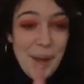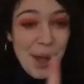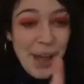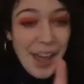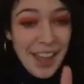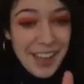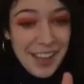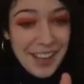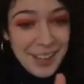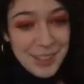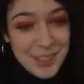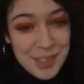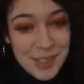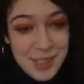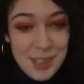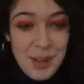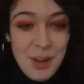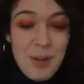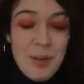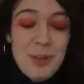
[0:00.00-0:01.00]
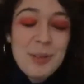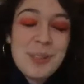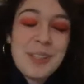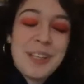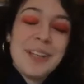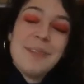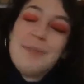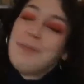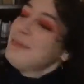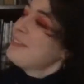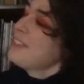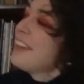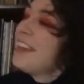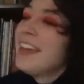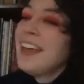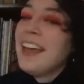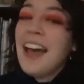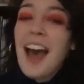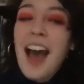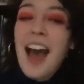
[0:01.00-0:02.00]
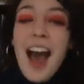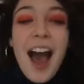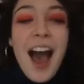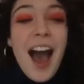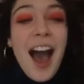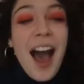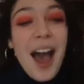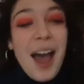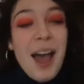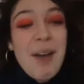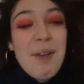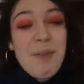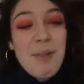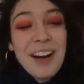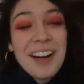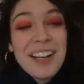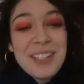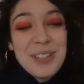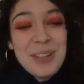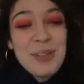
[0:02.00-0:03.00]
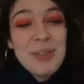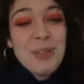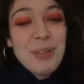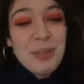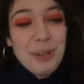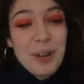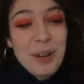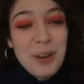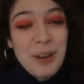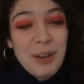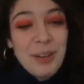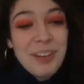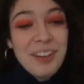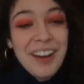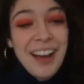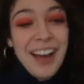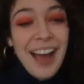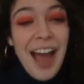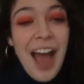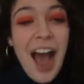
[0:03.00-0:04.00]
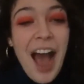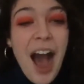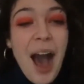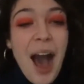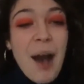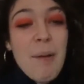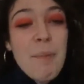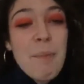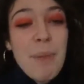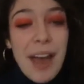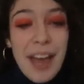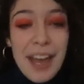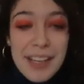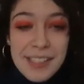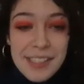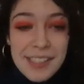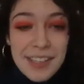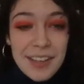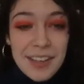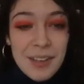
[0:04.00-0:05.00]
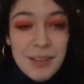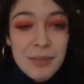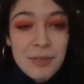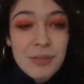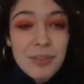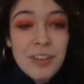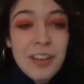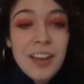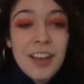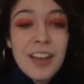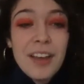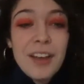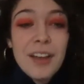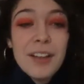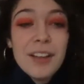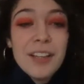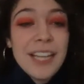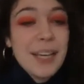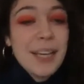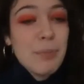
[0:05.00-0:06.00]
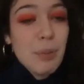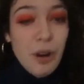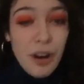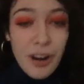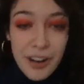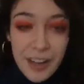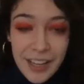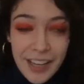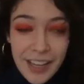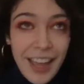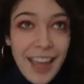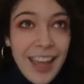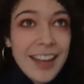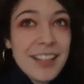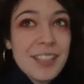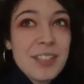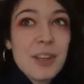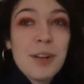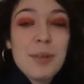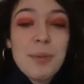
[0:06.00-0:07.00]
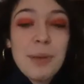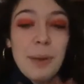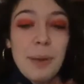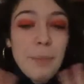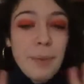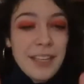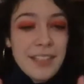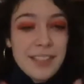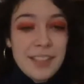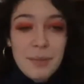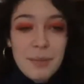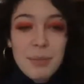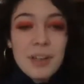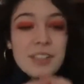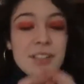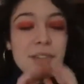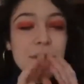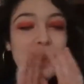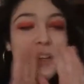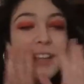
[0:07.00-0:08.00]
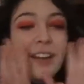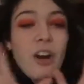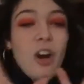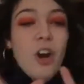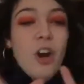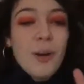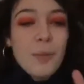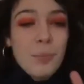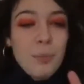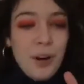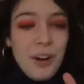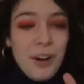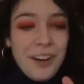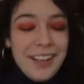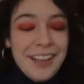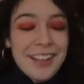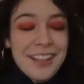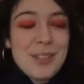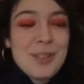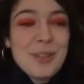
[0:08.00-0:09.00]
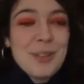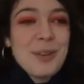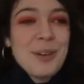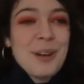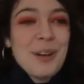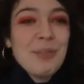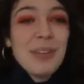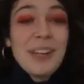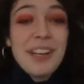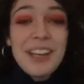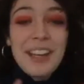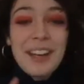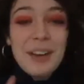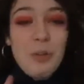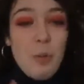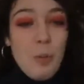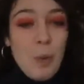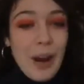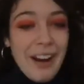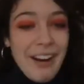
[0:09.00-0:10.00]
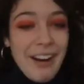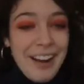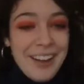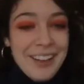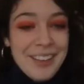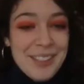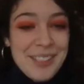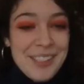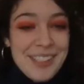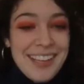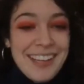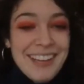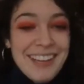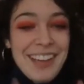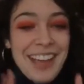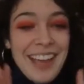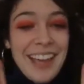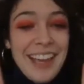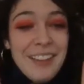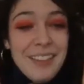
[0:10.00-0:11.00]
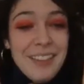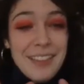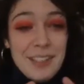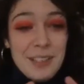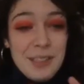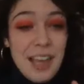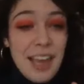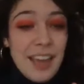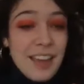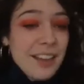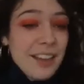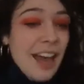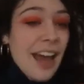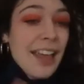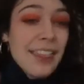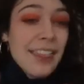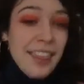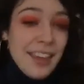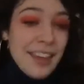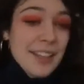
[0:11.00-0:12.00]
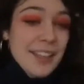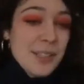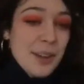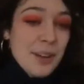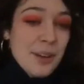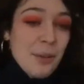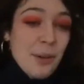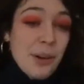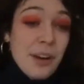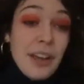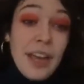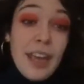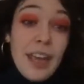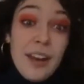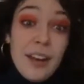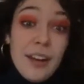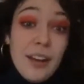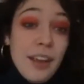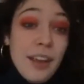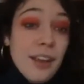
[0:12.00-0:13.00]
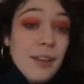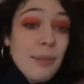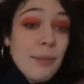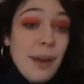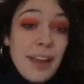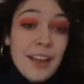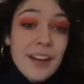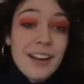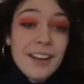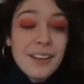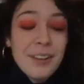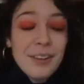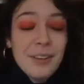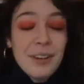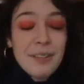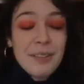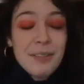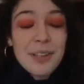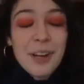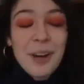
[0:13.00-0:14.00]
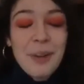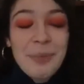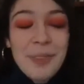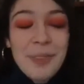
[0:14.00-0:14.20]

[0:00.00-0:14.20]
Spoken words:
here's the holdup. I want to throw a massive like party and it's going to be amazing, but it's going to be an art party. So I'm going to get a warehouse. Okay? This I think it's going to work. It might. You never know.